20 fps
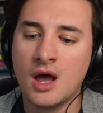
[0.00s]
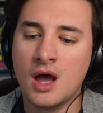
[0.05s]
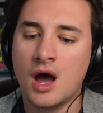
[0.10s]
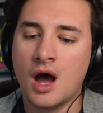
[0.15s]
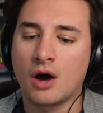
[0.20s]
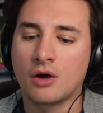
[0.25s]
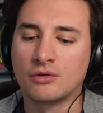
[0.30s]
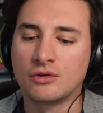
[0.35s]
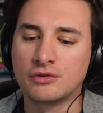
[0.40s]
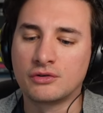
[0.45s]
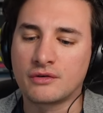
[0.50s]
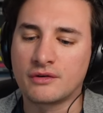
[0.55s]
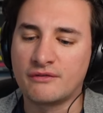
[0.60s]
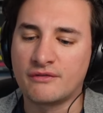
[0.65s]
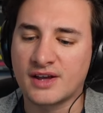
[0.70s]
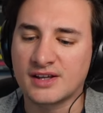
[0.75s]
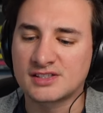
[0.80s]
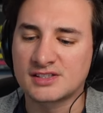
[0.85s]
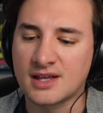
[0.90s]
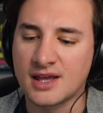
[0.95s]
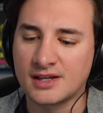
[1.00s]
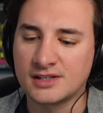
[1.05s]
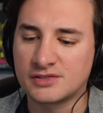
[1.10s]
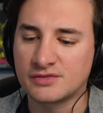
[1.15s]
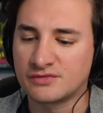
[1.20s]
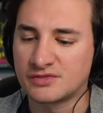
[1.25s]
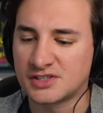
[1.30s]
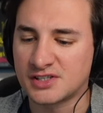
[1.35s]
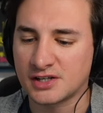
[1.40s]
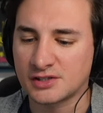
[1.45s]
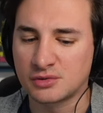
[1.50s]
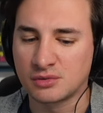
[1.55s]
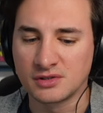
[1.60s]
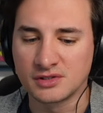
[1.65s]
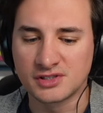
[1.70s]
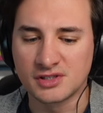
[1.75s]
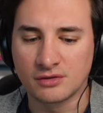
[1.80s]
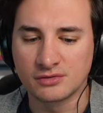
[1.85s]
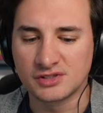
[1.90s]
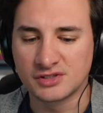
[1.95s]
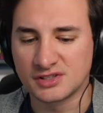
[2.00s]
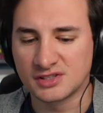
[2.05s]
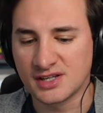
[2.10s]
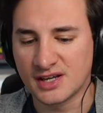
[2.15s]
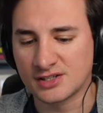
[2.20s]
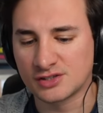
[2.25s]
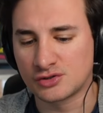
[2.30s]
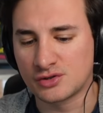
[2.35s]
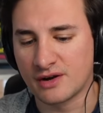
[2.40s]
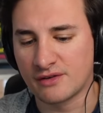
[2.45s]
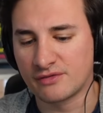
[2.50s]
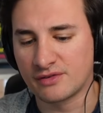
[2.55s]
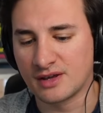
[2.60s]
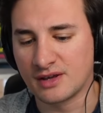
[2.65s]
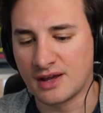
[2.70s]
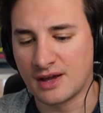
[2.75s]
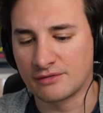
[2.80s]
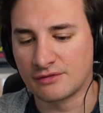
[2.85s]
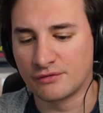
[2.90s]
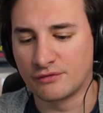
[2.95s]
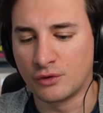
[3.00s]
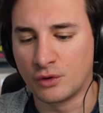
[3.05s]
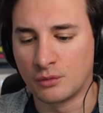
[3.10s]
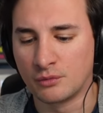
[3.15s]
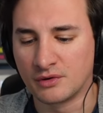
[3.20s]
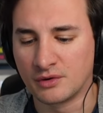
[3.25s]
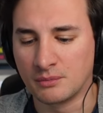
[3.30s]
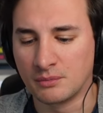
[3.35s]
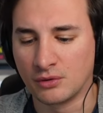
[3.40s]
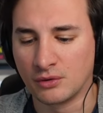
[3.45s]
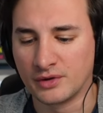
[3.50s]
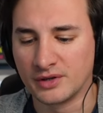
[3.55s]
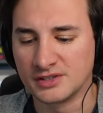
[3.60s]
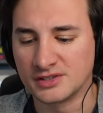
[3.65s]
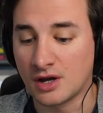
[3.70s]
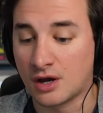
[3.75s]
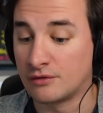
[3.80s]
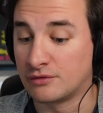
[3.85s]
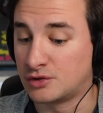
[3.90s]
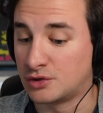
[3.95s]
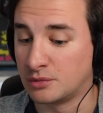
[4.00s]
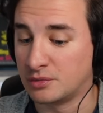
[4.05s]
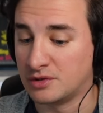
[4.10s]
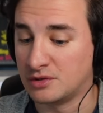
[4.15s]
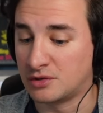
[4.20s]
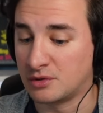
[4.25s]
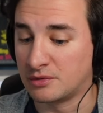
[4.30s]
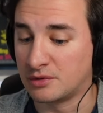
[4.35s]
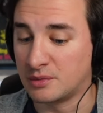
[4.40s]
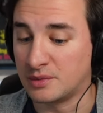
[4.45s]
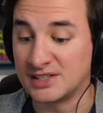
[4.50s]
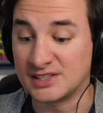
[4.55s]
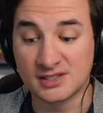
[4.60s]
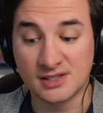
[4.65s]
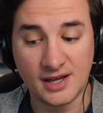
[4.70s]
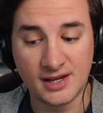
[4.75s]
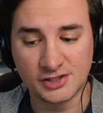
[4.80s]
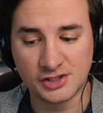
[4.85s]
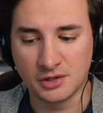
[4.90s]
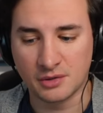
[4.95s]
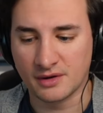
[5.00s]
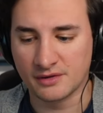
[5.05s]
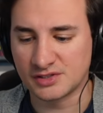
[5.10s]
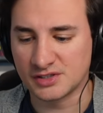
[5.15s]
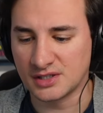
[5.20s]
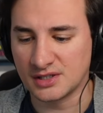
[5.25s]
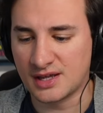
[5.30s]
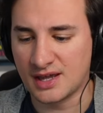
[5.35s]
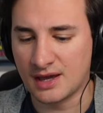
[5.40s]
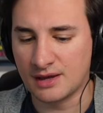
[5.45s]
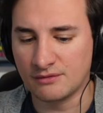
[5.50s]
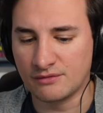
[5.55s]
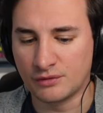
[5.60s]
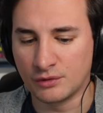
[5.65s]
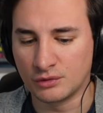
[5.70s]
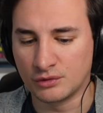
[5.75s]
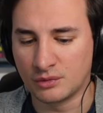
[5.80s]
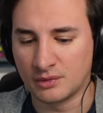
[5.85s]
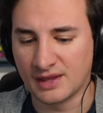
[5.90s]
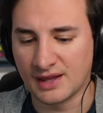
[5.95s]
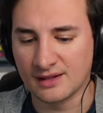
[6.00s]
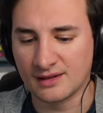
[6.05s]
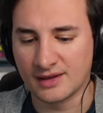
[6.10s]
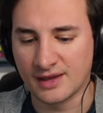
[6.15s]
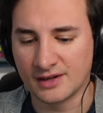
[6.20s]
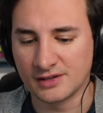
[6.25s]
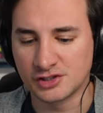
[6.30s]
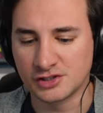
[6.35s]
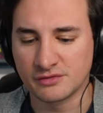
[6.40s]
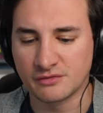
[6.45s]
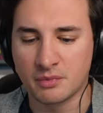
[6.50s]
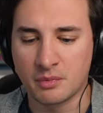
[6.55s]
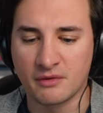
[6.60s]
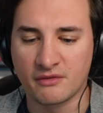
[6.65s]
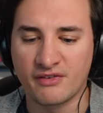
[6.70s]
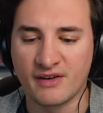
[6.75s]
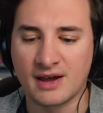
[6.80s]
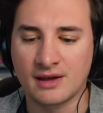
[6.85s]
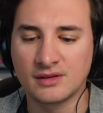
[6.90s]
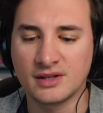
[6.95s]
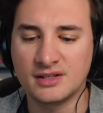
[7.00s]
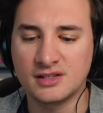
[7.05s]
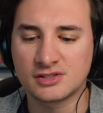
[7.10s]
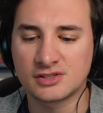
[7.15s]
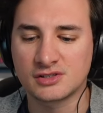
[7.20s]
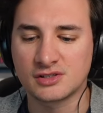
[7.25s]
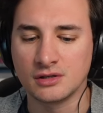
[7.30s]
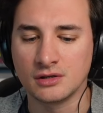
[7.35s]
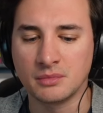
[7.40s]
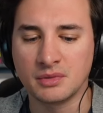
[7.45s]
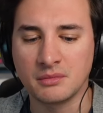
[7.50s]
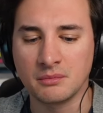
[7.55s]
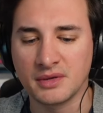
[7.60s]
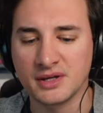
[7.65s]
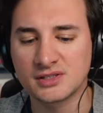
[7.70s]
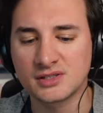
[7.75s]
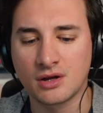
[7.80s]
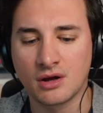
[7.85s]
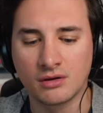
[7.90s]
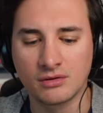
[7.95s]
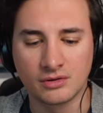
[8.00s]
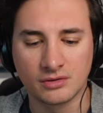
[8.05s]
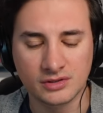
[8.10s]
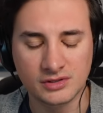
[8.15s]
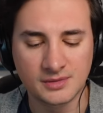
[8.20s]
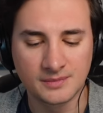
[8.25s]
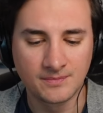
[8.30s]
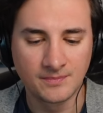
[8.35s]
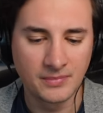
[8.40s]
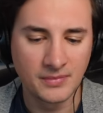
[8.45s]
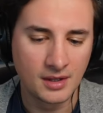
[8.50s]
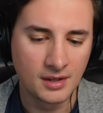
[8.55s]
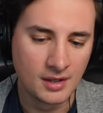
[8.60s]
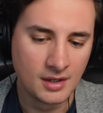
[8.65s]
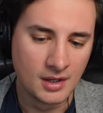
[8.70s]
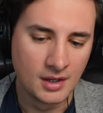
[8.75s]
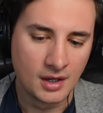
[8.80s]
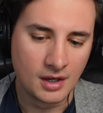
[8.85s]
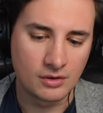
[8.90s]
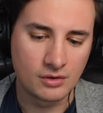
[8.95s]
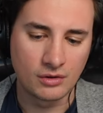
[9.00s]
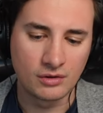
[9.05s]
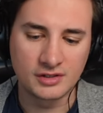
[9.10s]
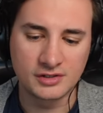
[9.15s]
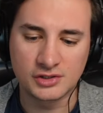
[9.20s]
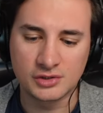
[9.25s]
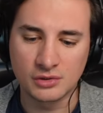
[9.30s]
are under investigation for sexual assault and sex trafficking after former employees of WWE slash UFC came forward with allegations of profoundly disturbing misconduct. According to